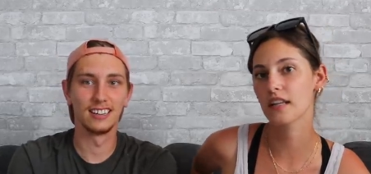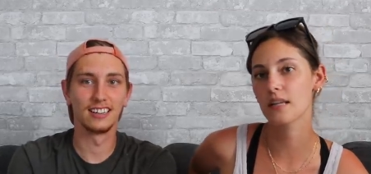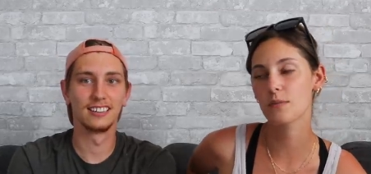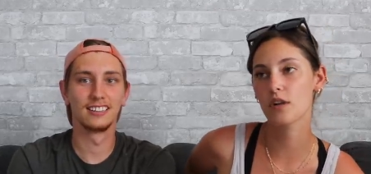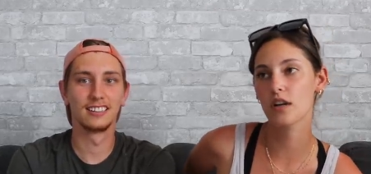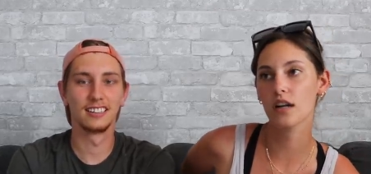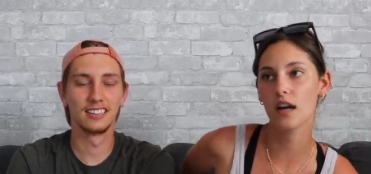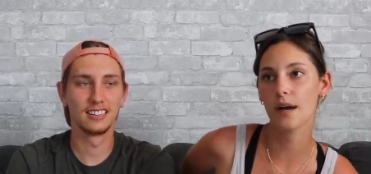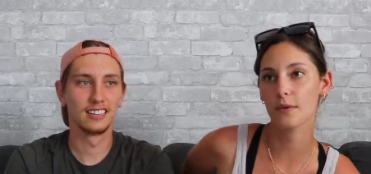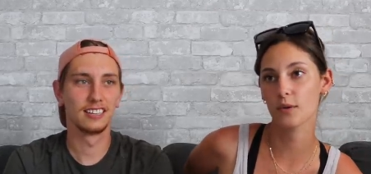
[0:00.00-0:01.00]
Speaker 1: anymore,
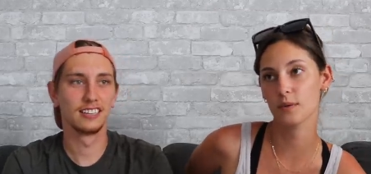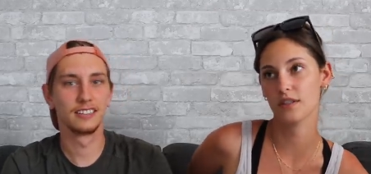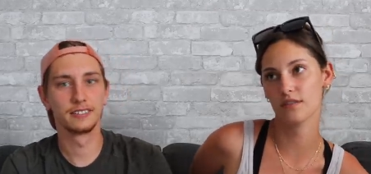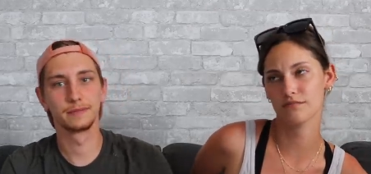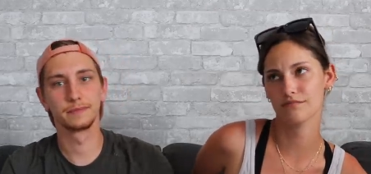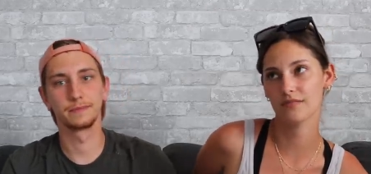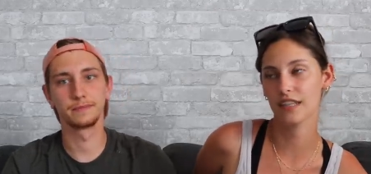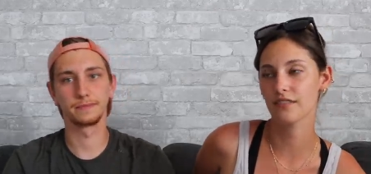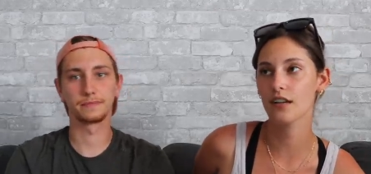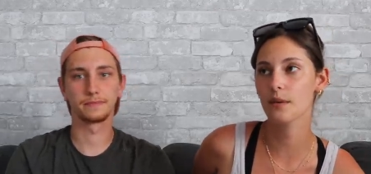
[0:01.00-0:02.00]
um, or we don't
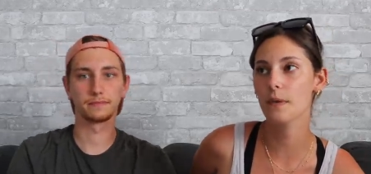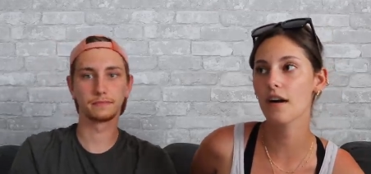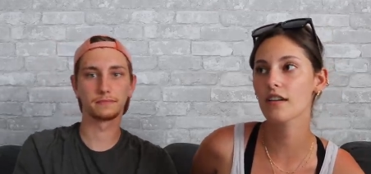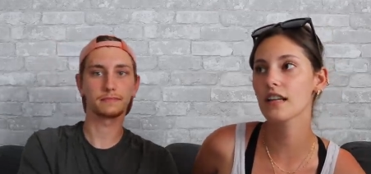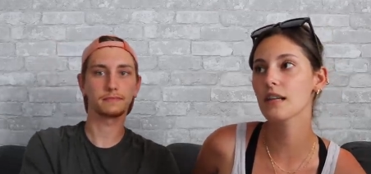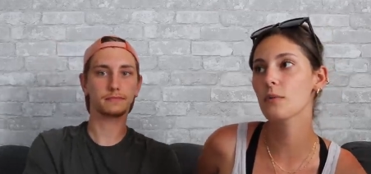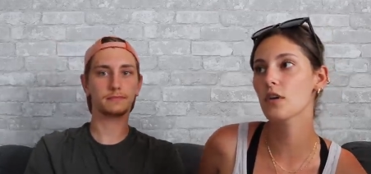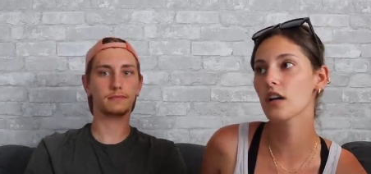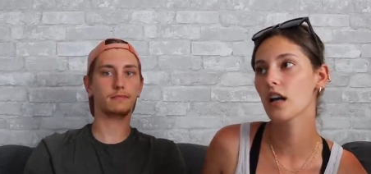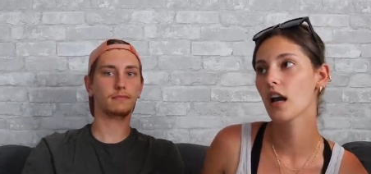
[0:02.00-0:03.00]
give her a bottle
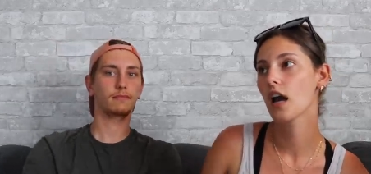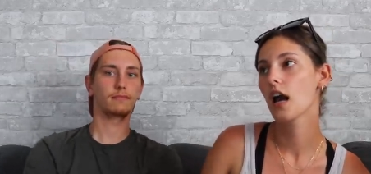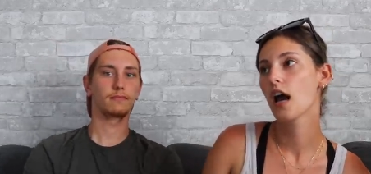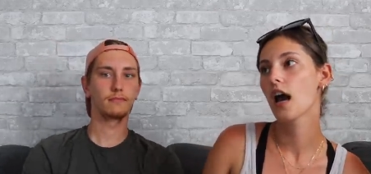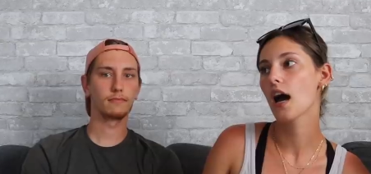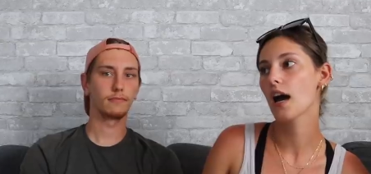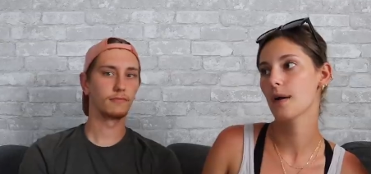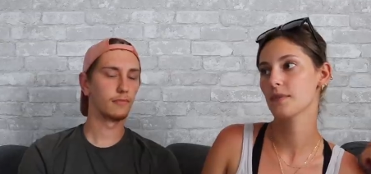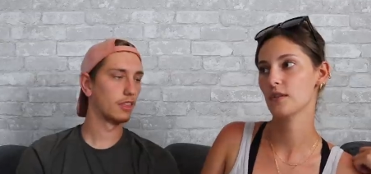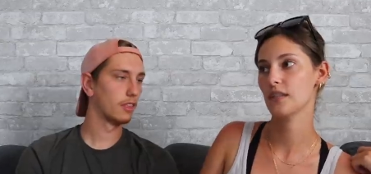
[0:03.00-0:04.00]
anymore.
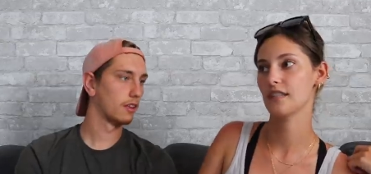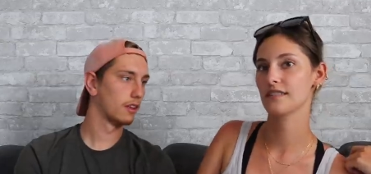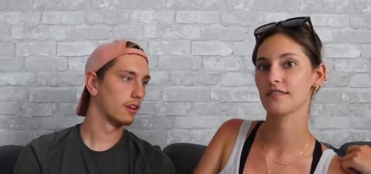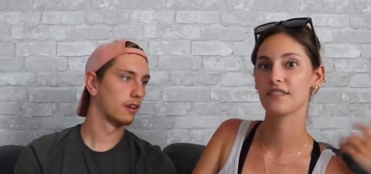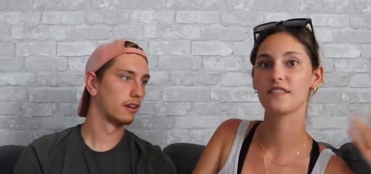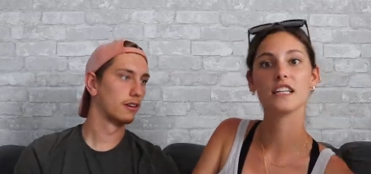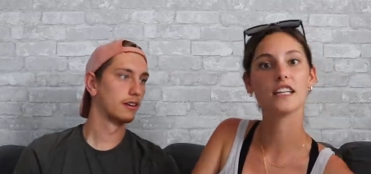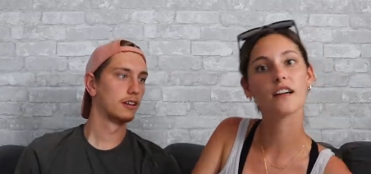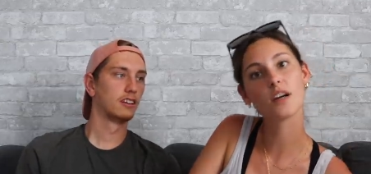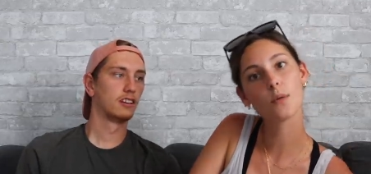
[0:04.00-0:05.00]
Um, so he doesn't feed
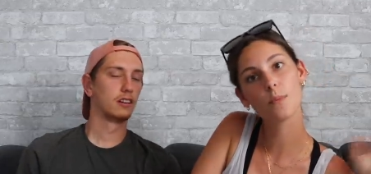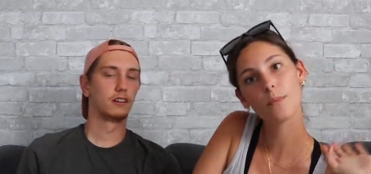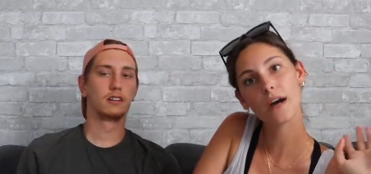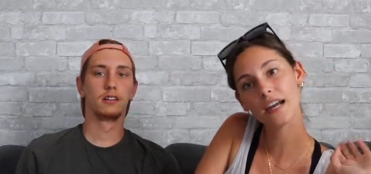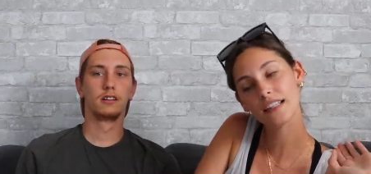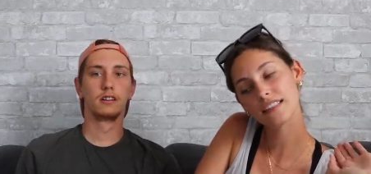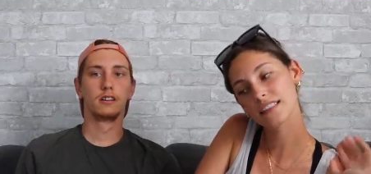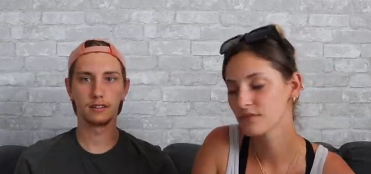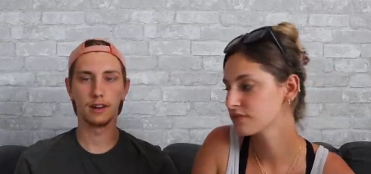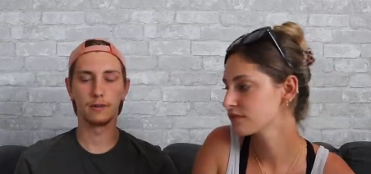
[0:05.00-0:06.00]
her,
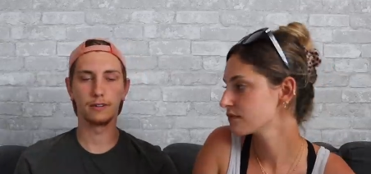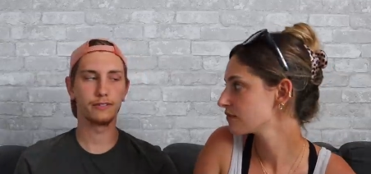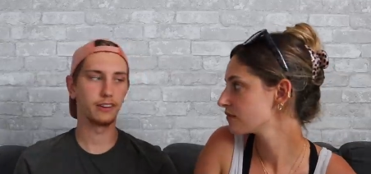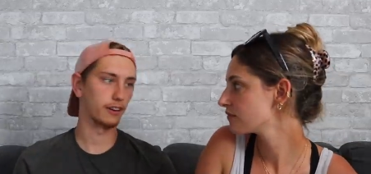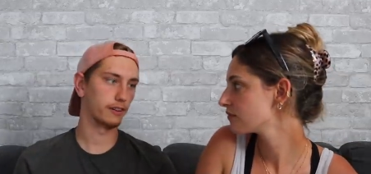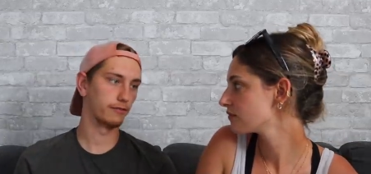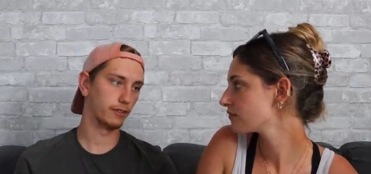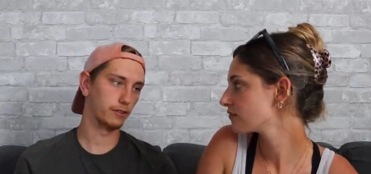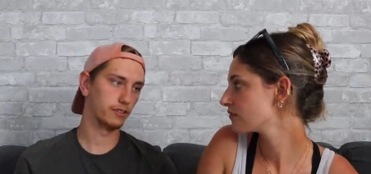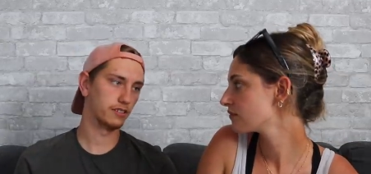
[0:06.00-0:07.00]
but...
Speaker 2: No, we feed her
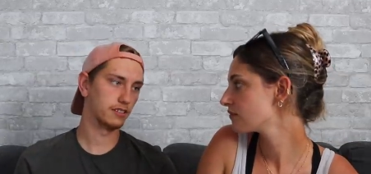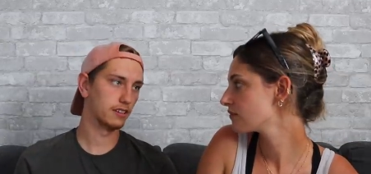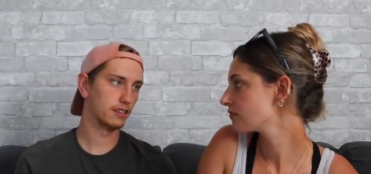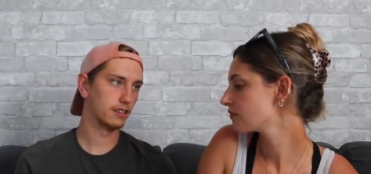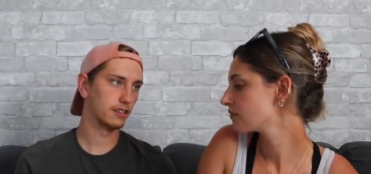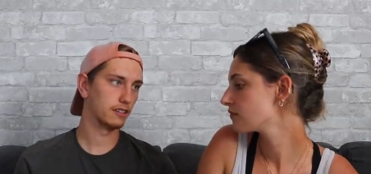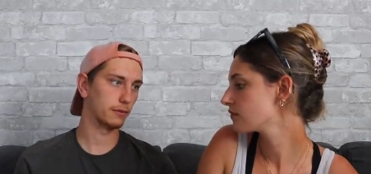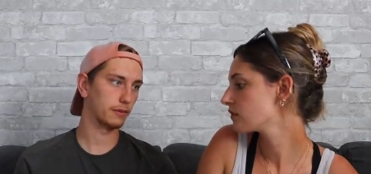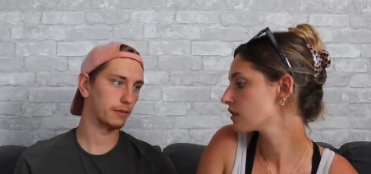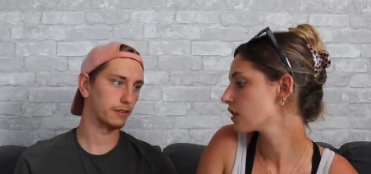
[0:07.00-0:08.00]
food.
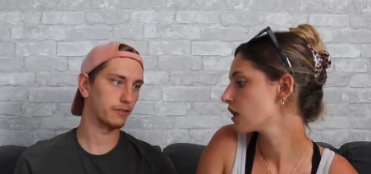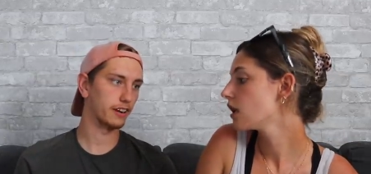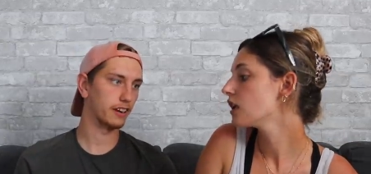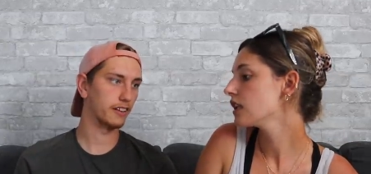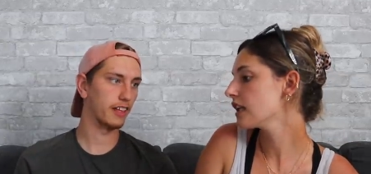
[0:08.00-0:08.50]
Sometimes we feed
Speaker 1: her that.